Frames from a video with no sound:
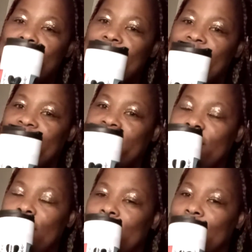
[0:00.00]
$30
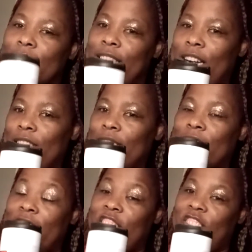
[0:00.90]

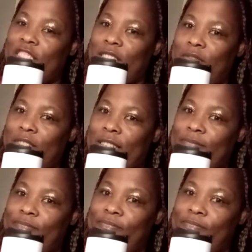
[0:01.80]
at Shutterfly.